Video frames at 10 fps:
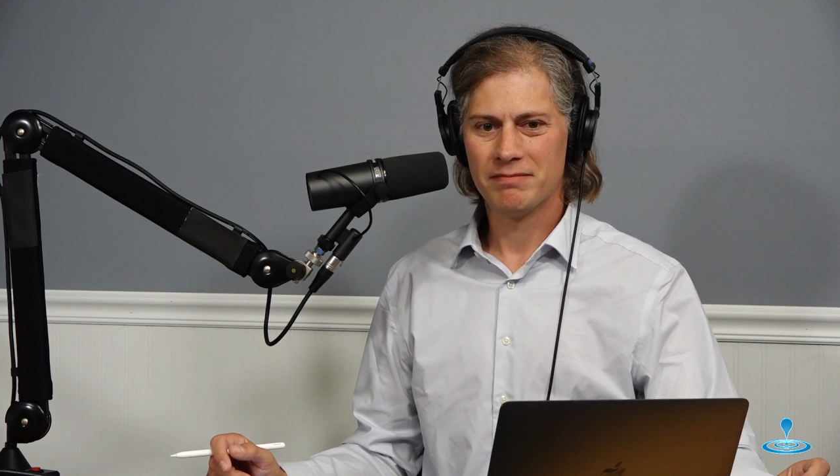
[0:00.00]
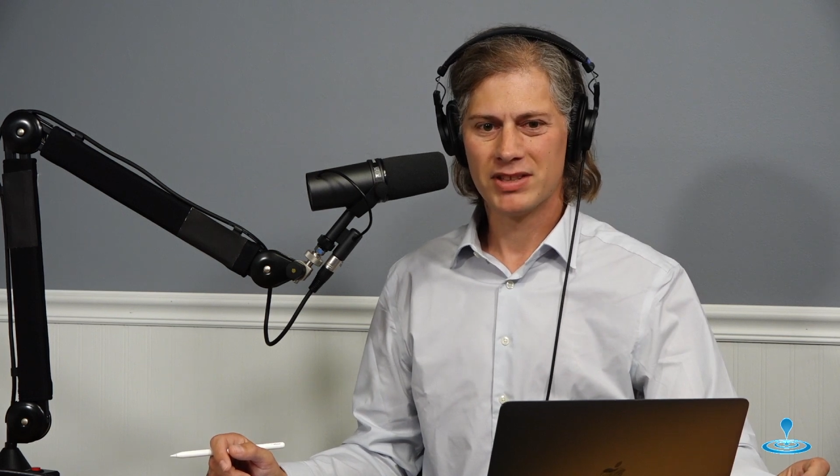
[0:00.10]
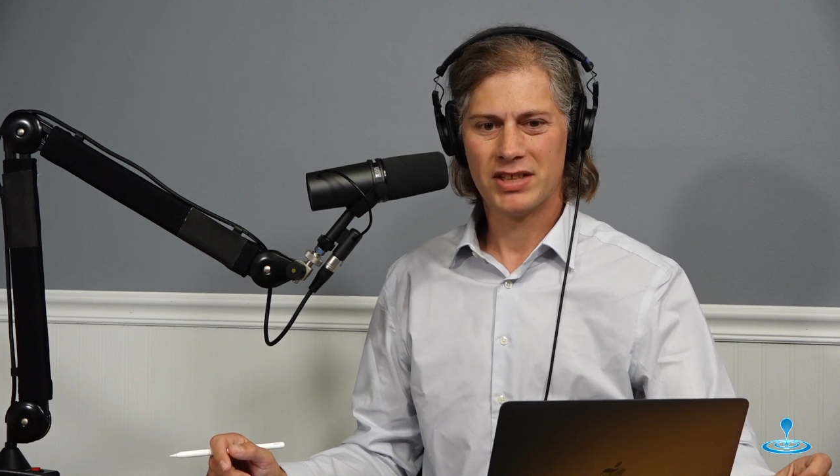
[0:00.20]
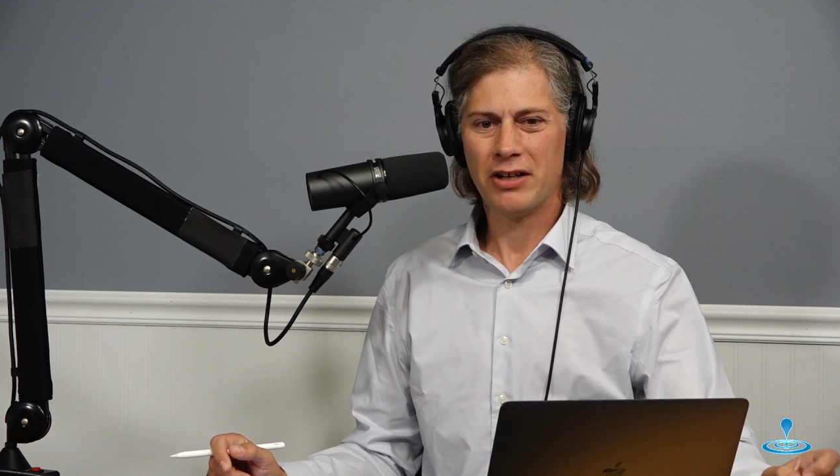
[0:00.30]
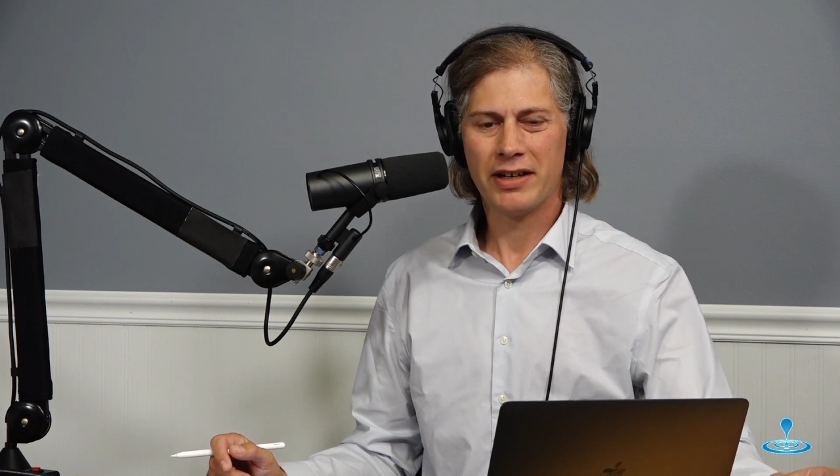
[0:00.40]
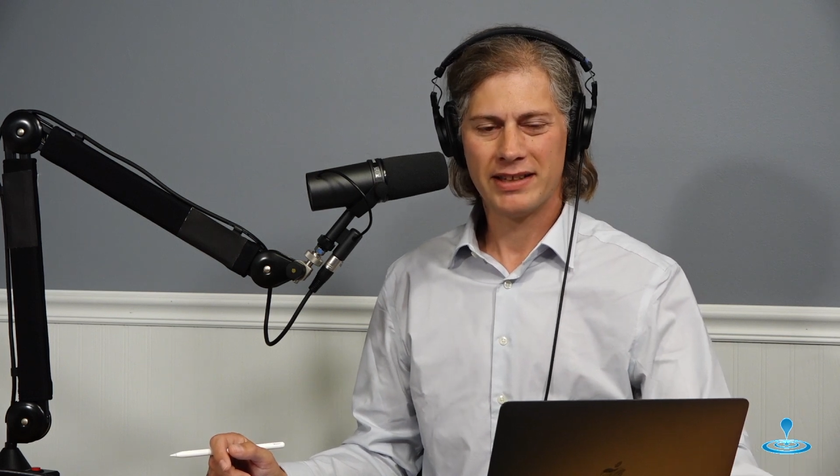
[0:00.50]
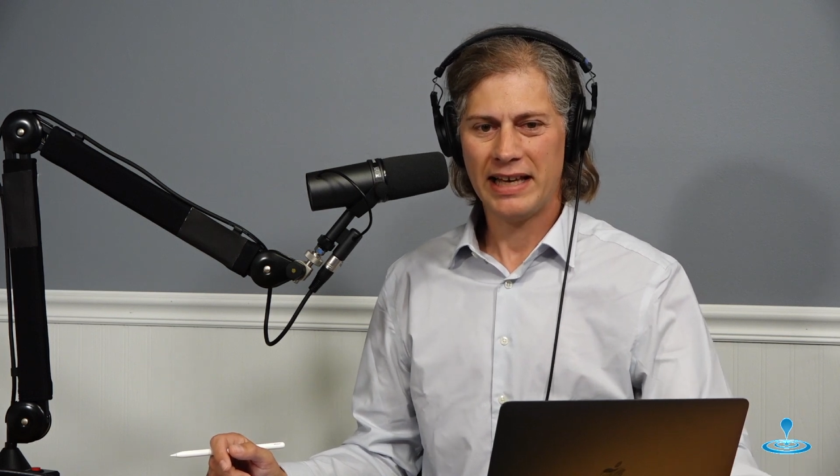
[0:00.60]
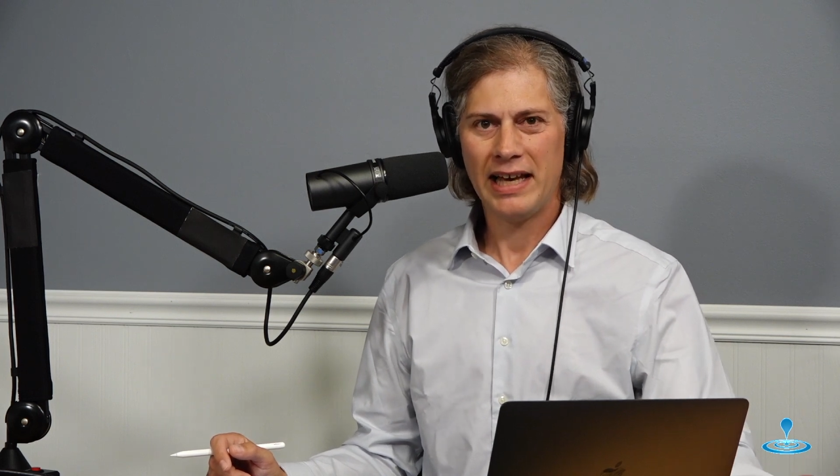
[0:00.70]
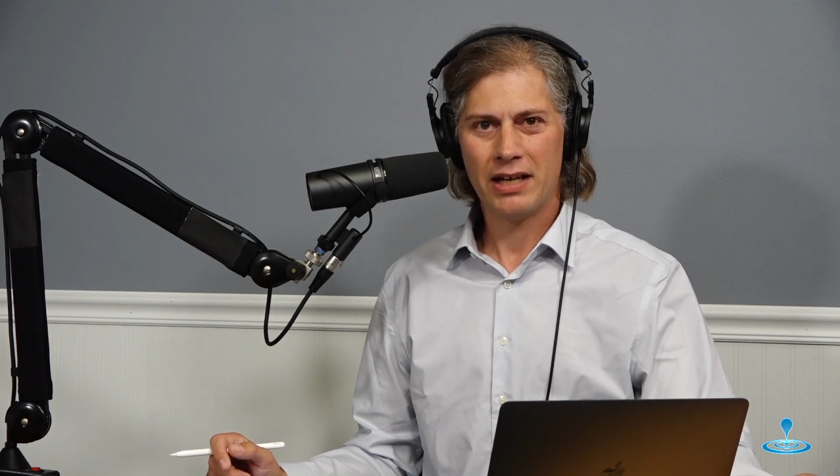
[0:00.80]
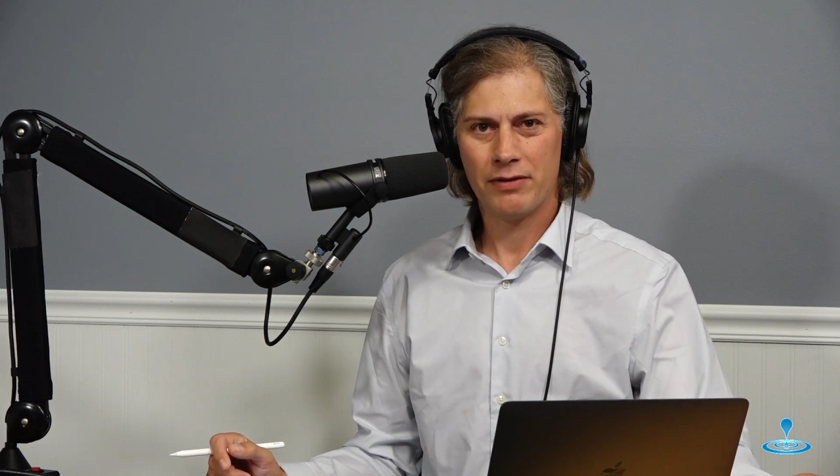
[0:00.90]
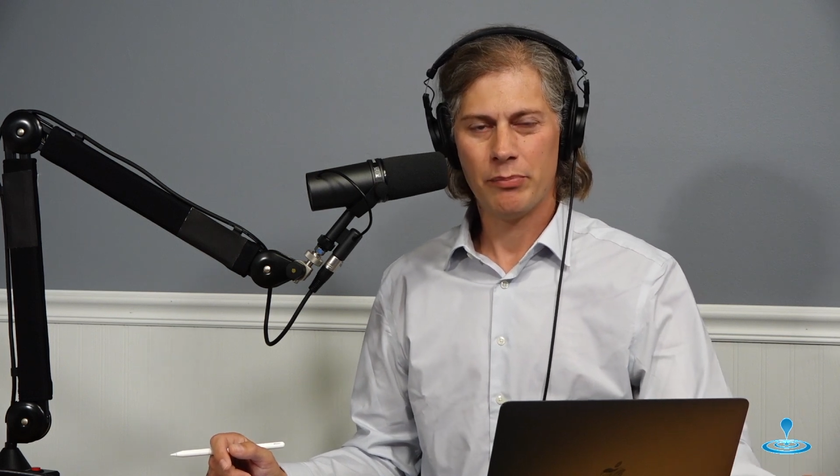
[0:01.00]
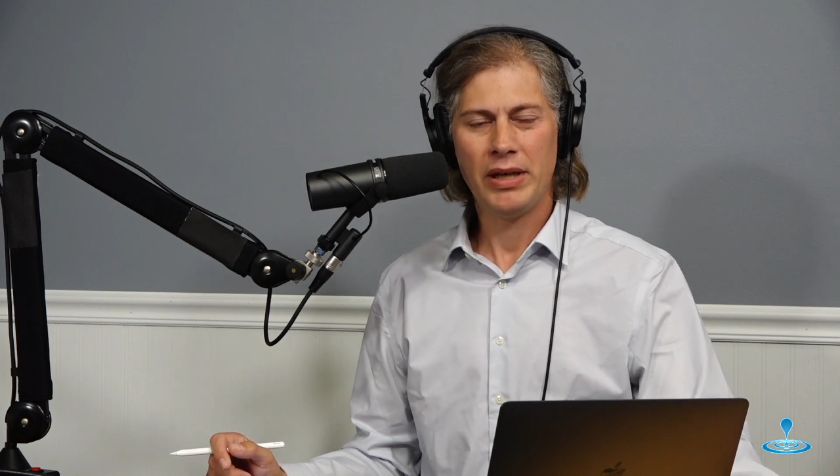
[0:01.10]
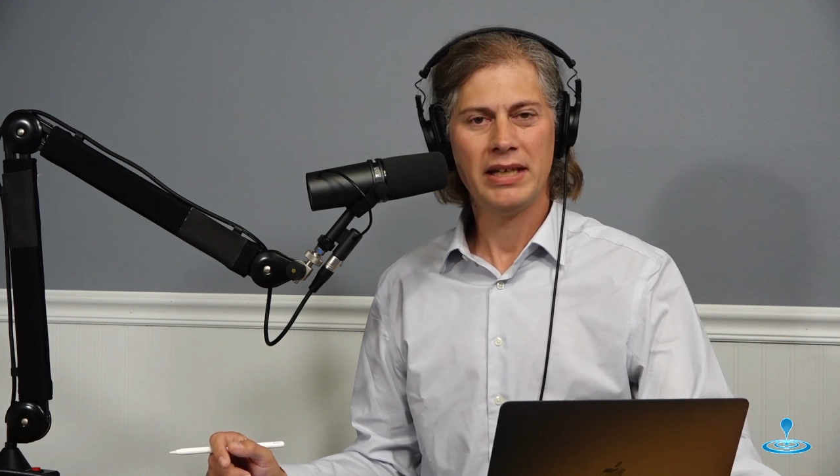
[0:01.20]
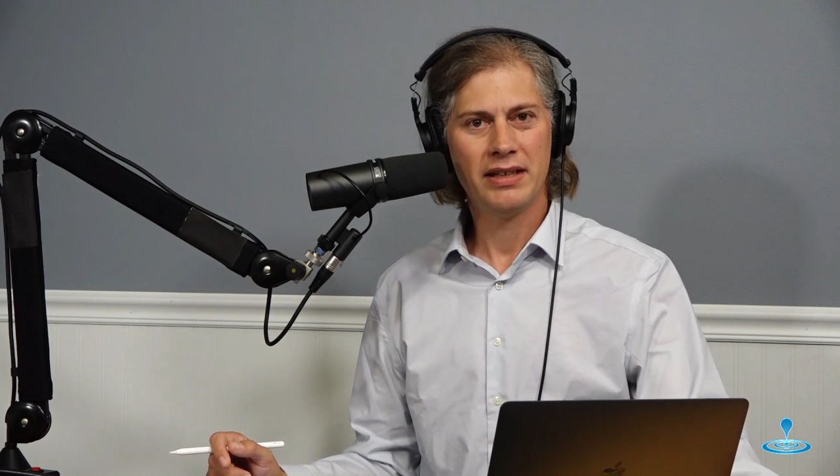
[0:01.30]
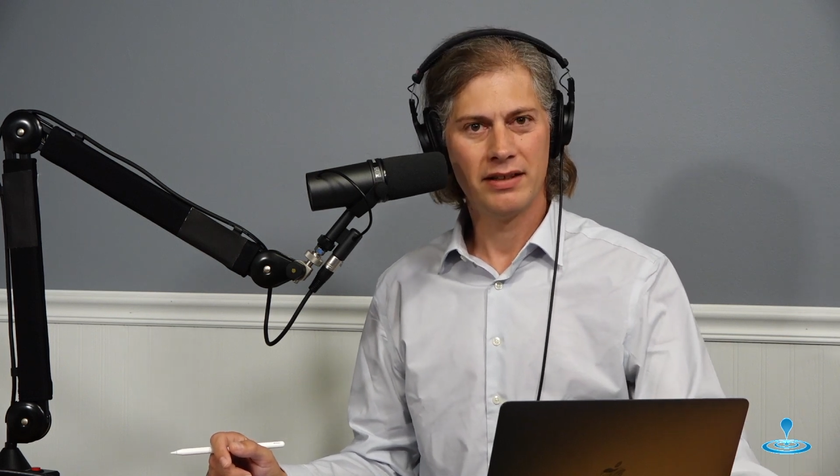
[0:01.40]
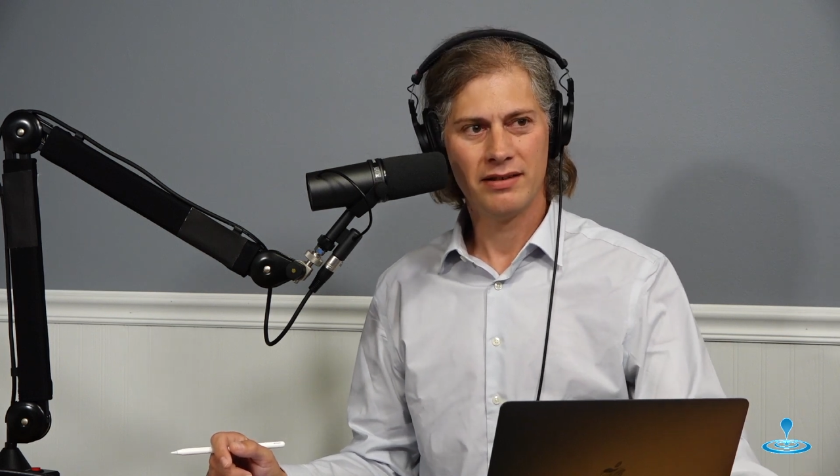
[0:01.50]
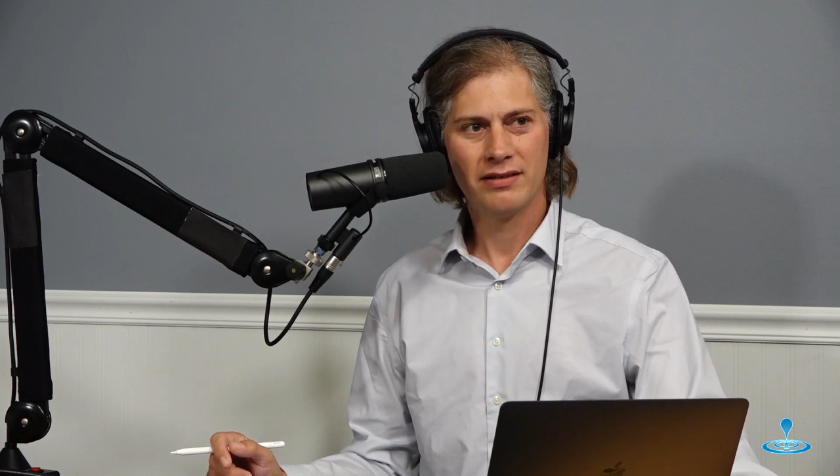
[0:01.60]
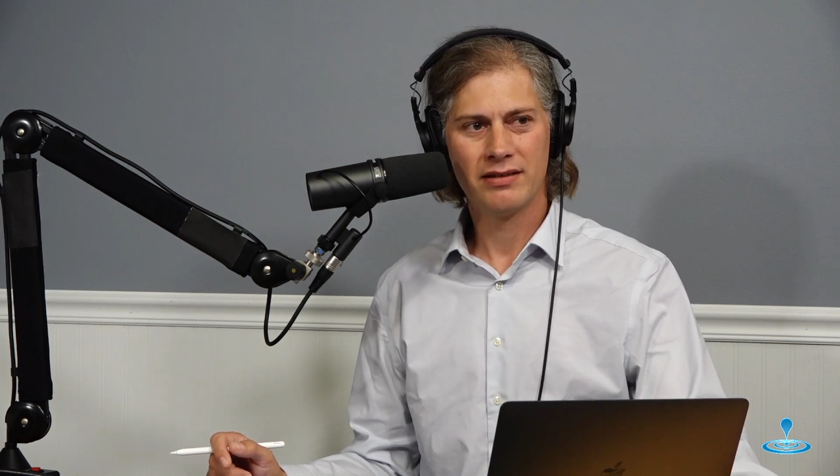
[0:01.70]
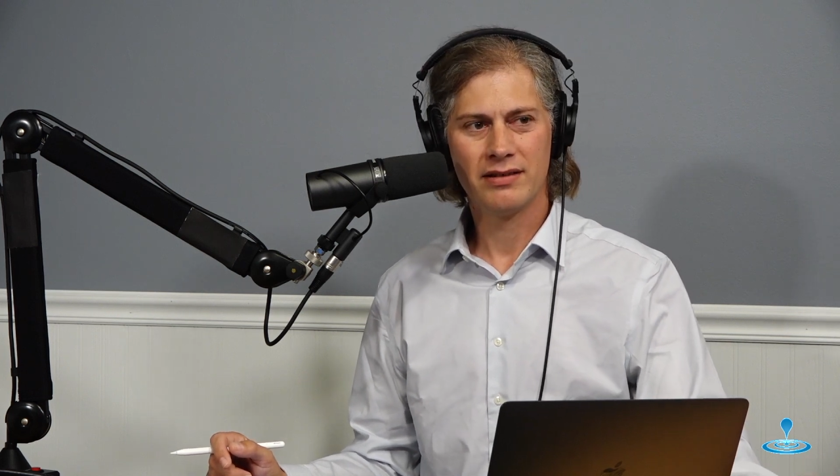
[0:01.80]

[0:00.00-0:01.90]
staring at the head of the pin,